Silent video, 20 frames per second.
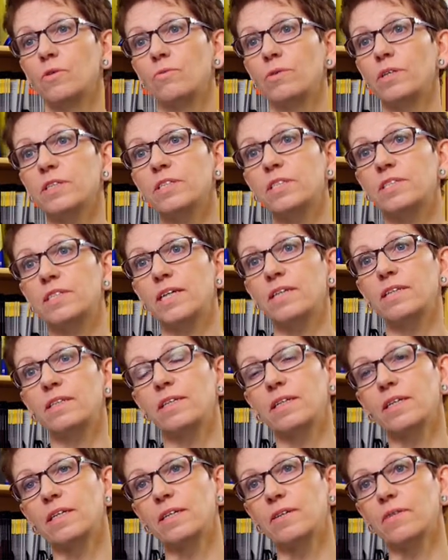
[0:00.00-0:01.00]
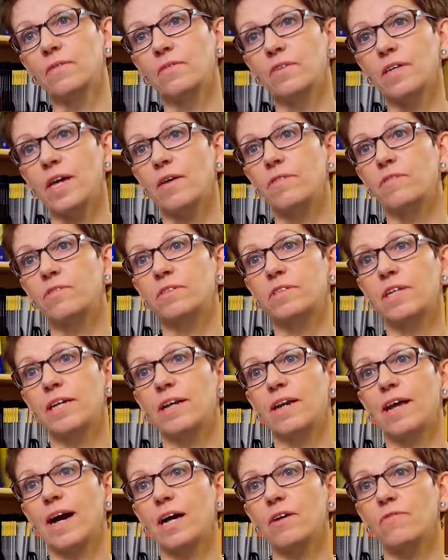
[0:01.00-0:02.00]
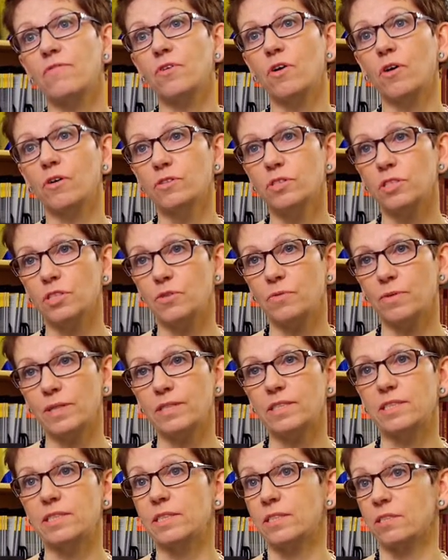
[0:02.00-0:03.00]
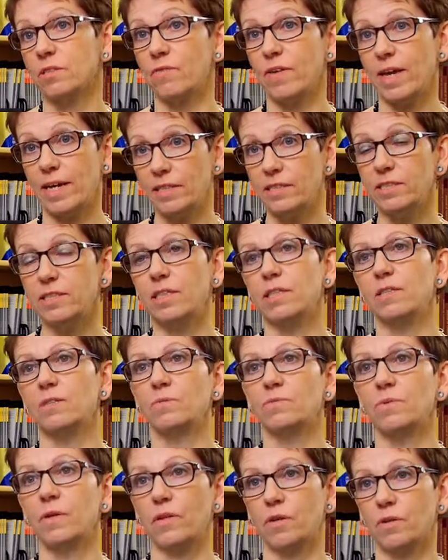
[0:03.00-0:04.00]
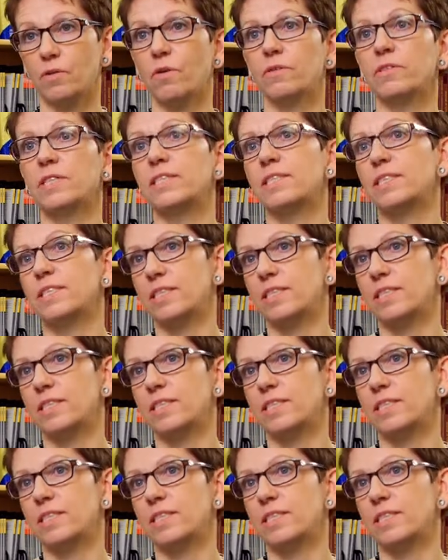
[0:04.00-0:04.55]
we are studying the everyday life consequences of aging with a chronic